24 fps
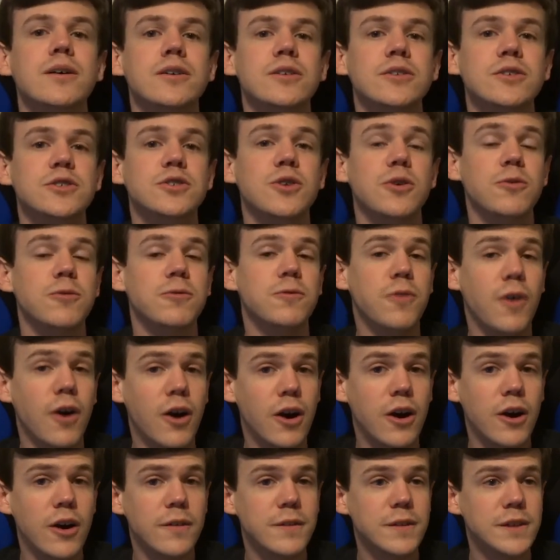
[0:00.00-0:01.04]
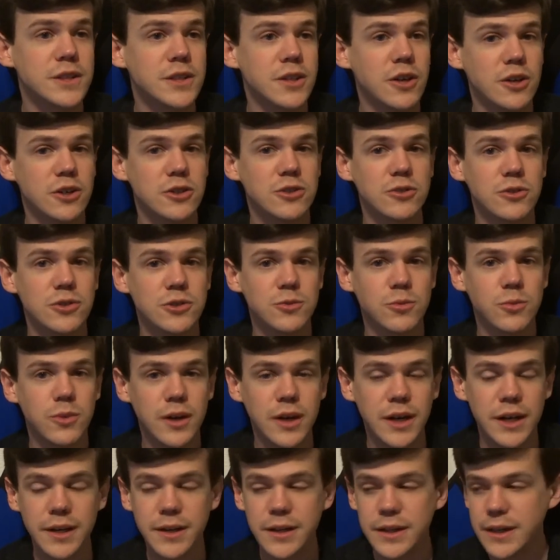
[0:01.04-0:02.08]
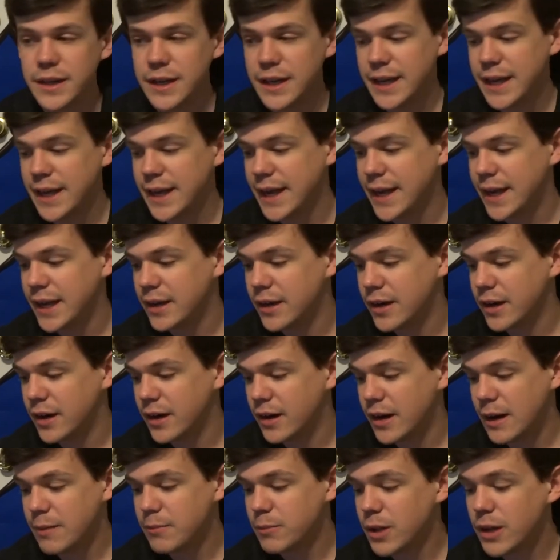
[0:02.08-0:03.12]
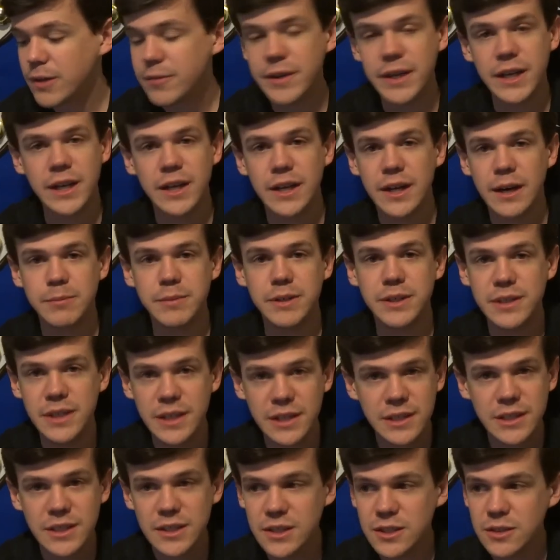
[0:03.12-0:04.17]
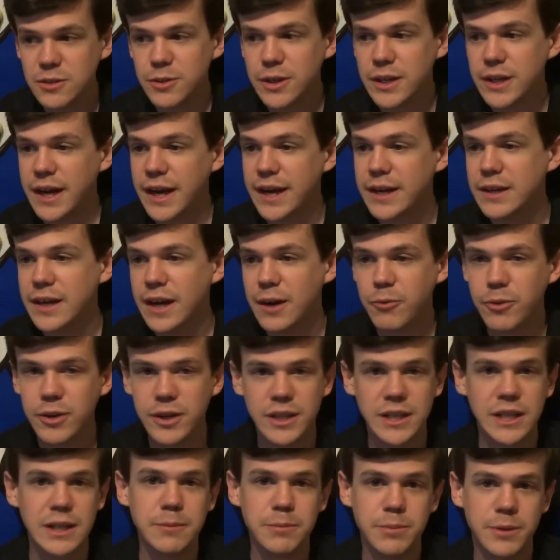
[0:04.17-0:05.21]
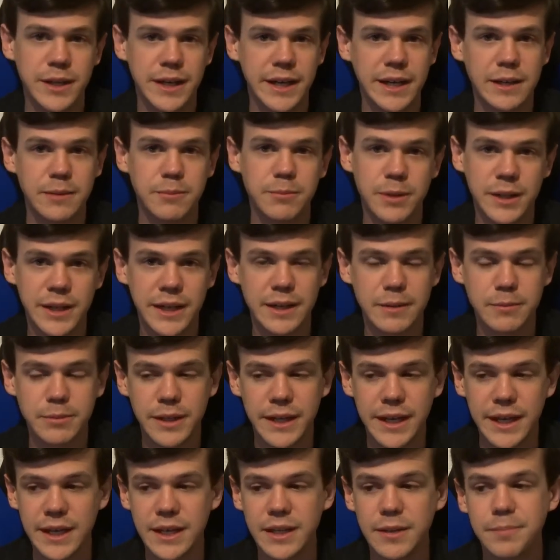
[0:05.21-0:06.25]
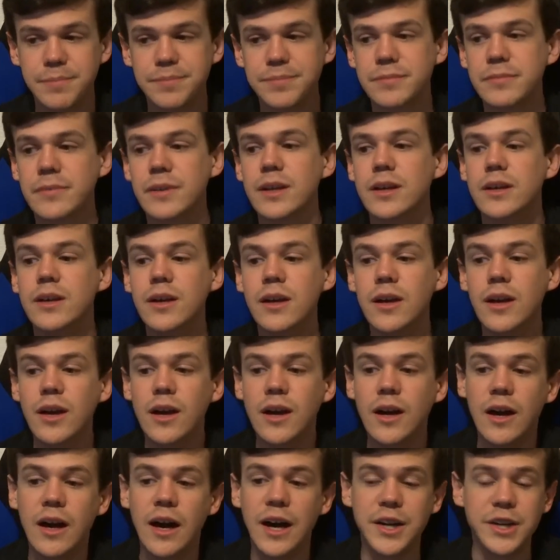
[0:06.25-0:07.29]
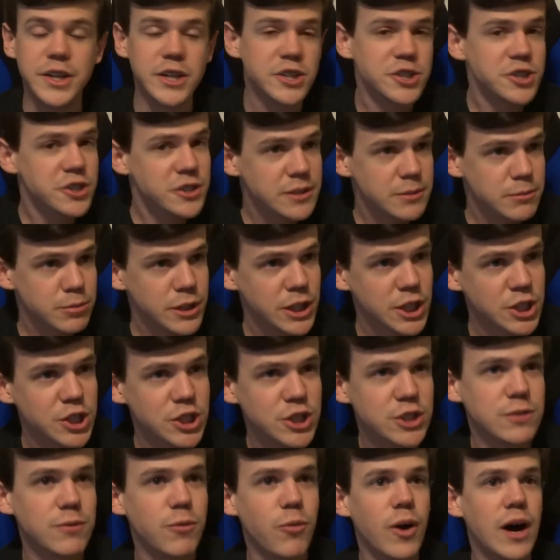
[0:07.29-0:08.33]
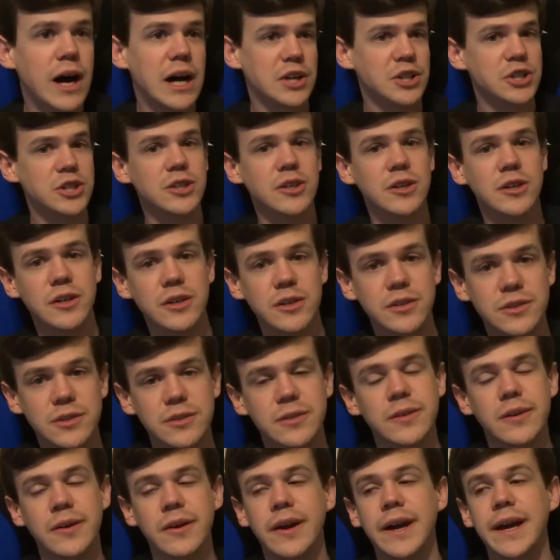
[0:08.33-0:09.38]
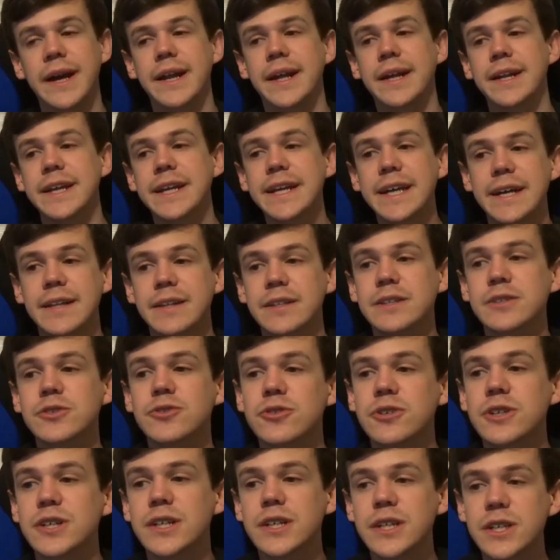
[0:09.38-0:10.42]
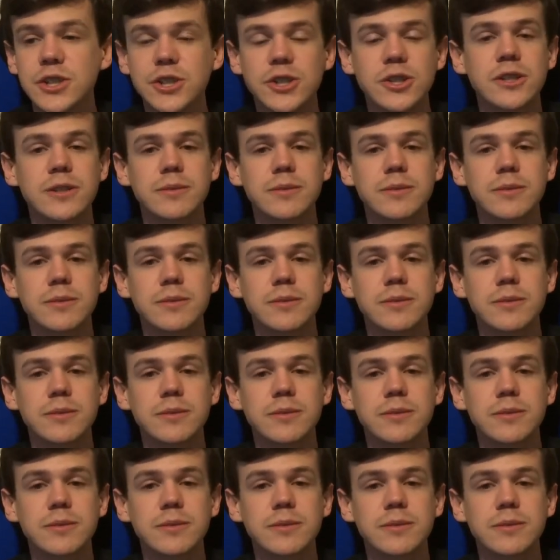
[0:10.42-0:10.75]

so far than Dark Souls 1. And uh, I'm loving it. I'm addicted to it. I, I want to keep playing it, playing it, playing it. Initial impressions of Watch Dogs. All right, and again, these are initial